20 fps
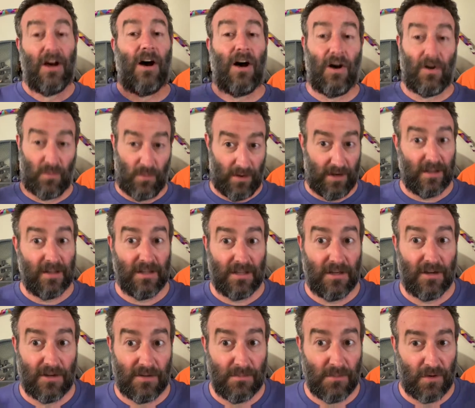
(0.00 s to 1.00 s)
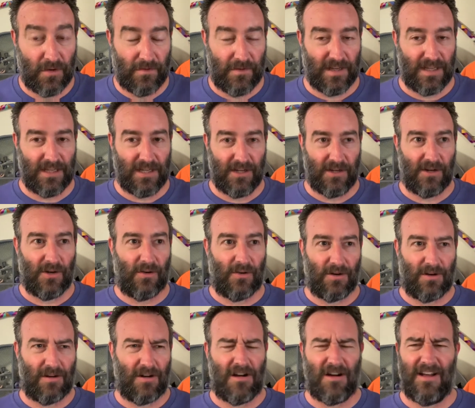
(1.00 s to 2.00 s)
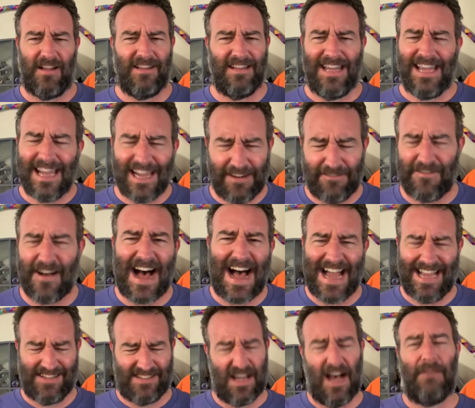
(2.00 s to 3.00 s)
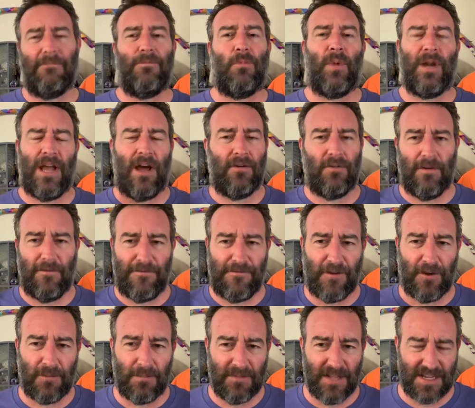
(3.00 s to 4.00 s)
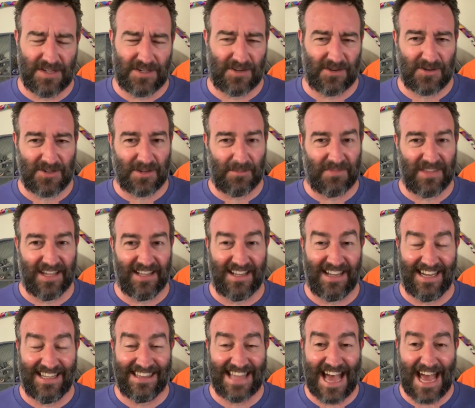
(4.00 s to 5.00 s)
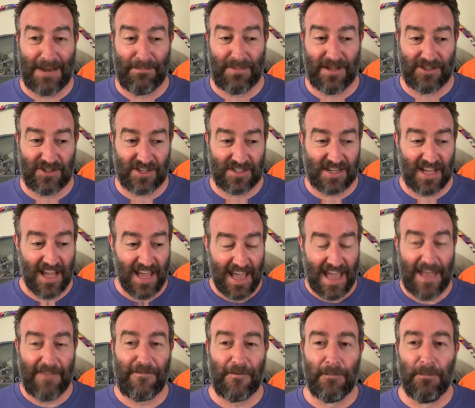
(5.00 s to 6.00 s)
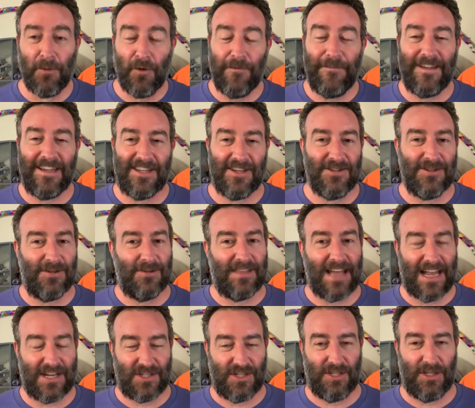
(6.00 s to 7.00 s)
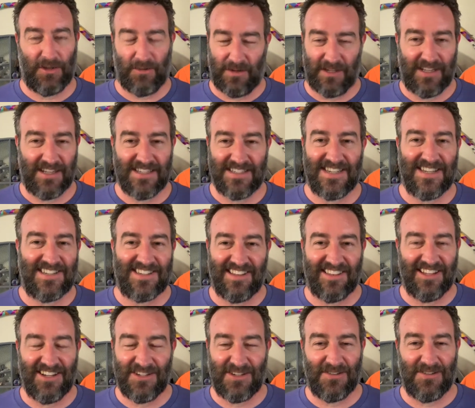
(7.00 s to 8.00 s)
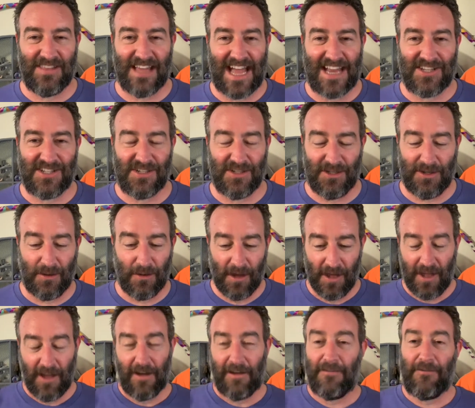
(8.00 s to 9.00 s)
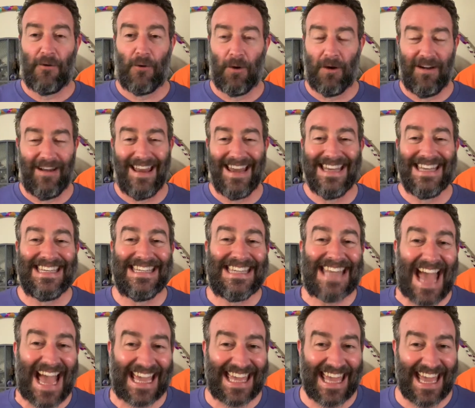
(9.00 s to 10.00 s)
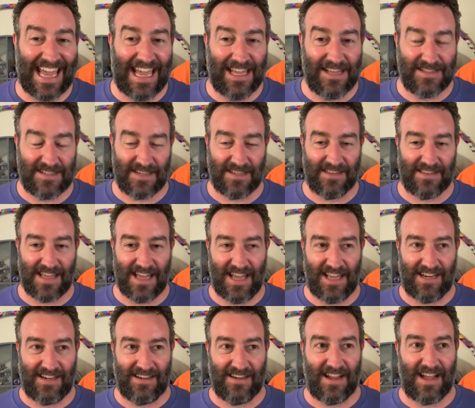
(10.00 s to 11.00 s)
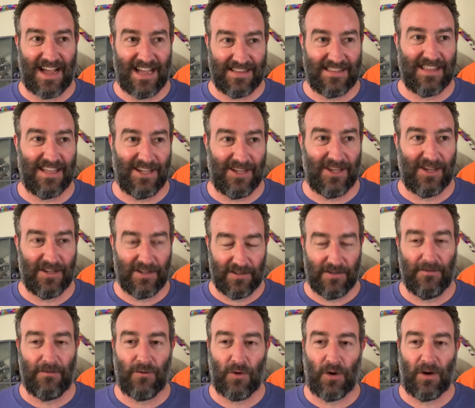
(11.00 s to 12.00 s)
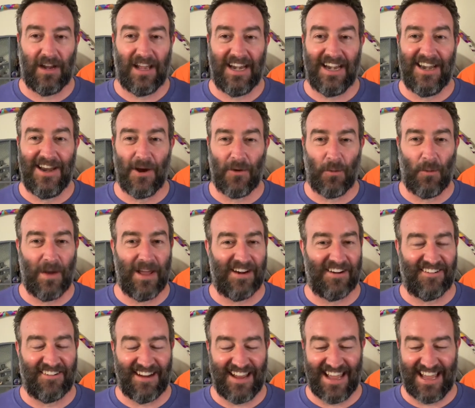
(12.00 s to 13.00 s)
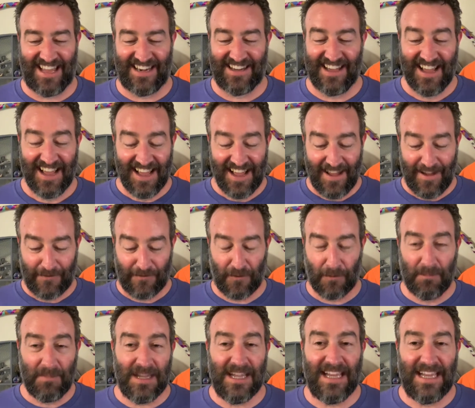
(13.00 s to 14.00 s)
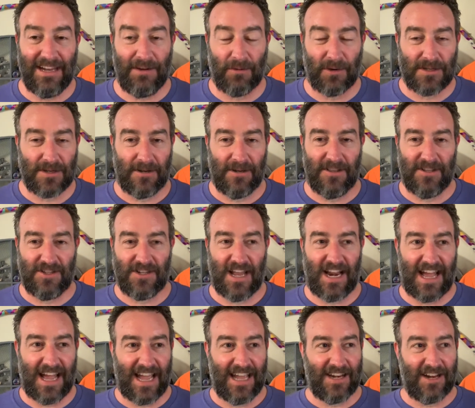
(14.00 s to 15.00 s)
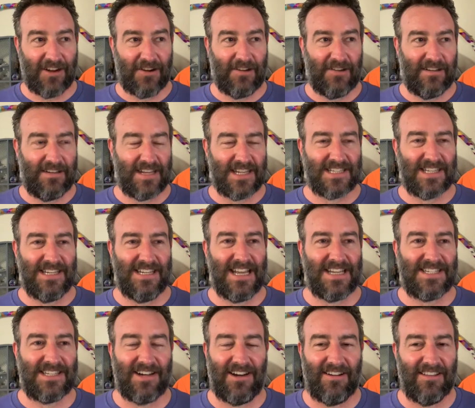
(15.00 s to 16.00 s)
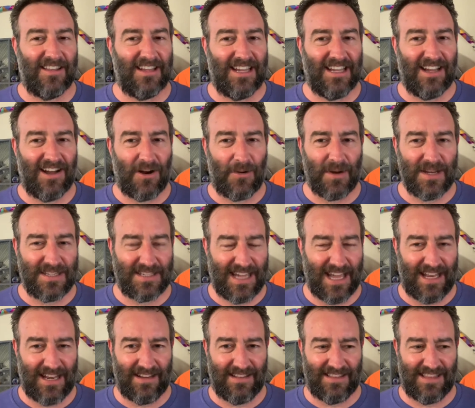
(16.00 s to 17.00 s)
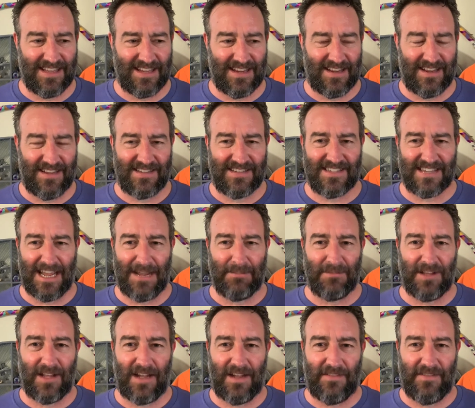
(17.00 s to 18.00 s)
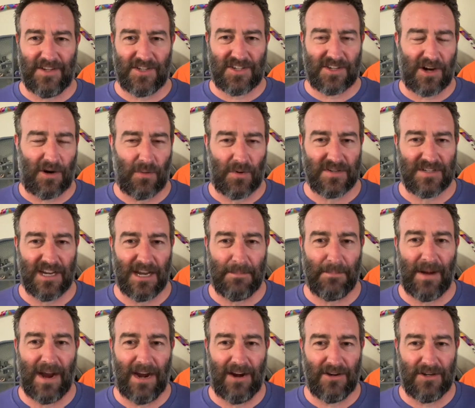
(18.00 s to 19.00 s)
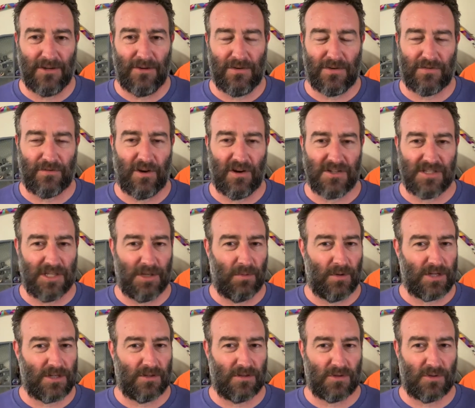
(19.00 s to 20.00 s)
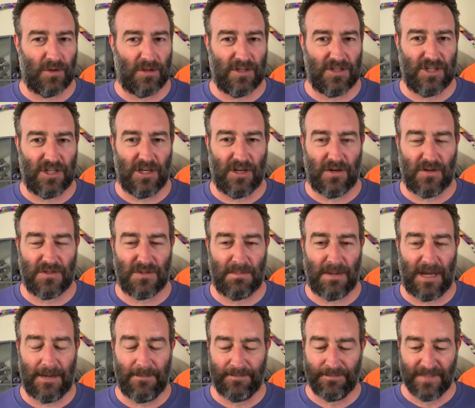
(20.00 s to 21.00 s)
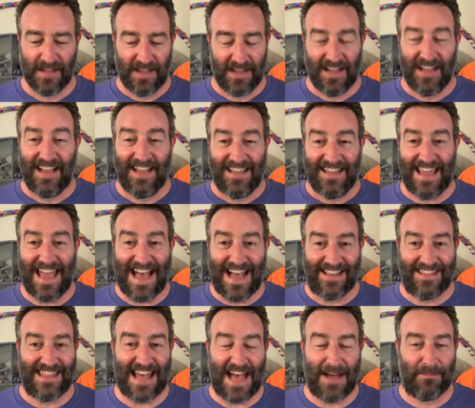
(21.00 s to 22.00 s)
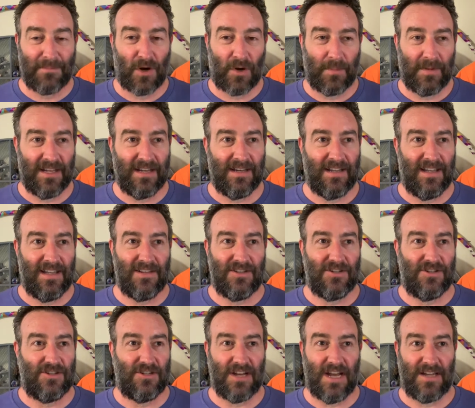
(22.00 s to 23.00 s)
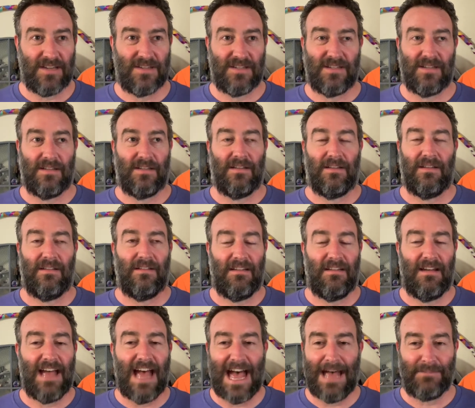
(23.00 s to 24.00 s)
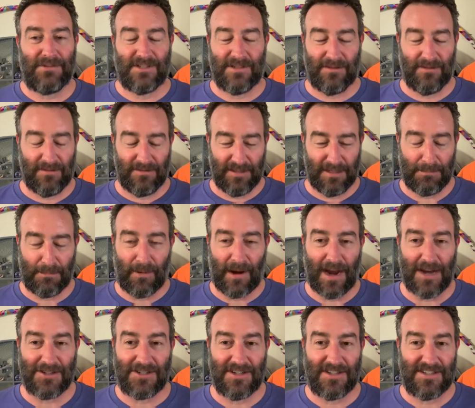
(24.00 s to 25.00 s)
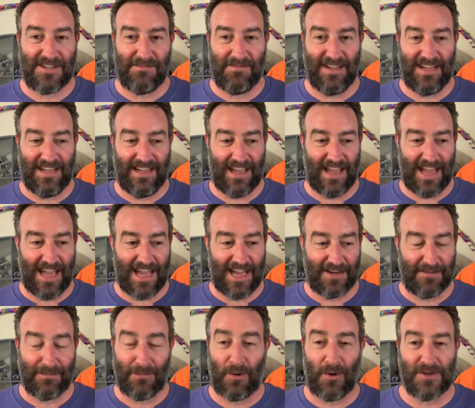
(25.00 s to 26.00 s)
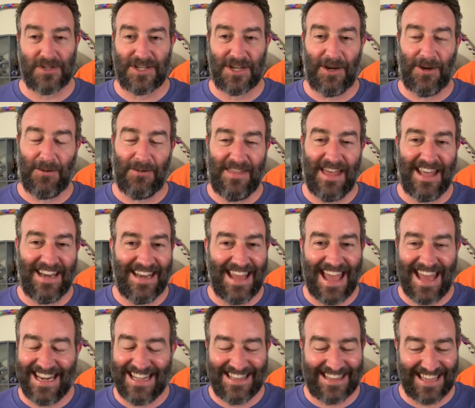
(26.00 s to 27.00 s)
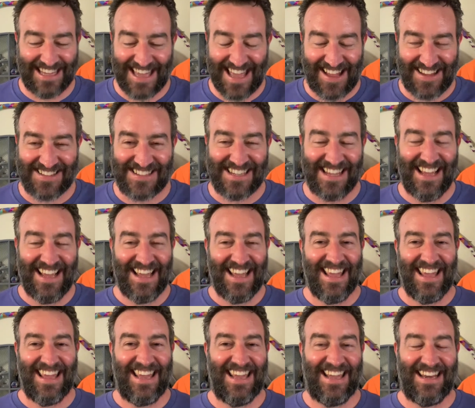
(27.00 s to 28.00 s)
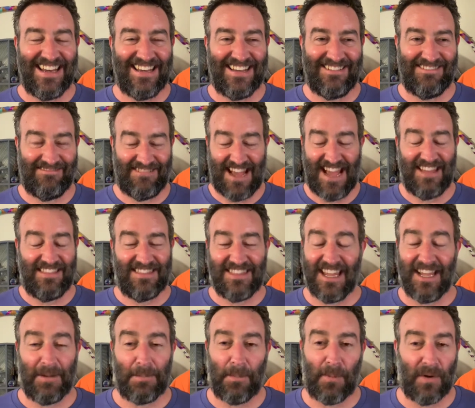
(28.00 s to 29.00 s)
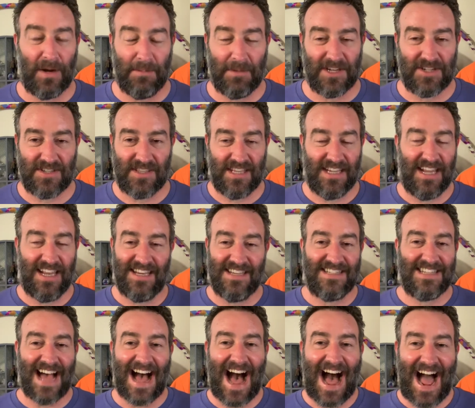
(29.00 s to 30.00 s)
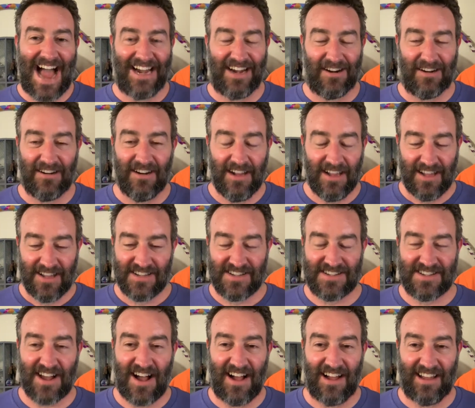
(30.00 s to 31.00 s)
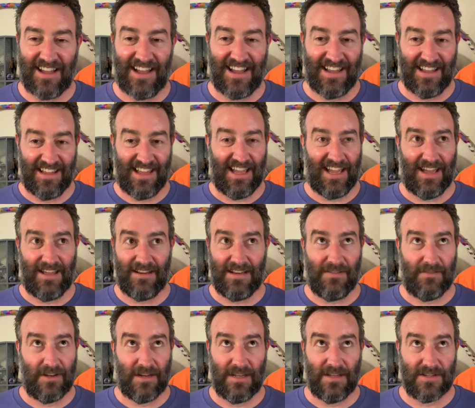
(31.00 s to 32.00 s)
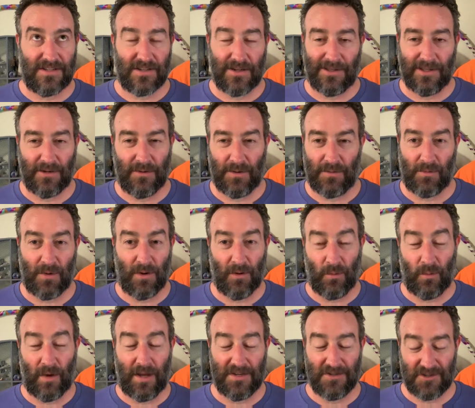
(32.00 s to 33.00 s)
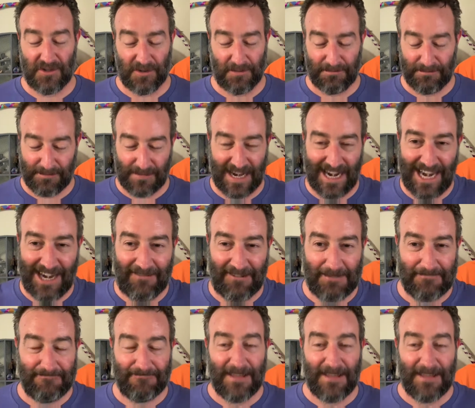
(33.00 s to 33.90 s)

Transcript: a really good movie, you know, or on the A F I top one hundred film list or something like that. But just if a movie can do that to you and consistently do that to you for decades, then I think you've created a winner. And for me, Return of the Jedi, I know it doesn't necessarily always get the same love as Star Wars and Empire do as far as the original trilogy goes, but yeah, that moment is just absolutely precious to me, and more so than anything else in, I think, pretty much the entire saga, and even in Solo and Rogue One too. But anyway,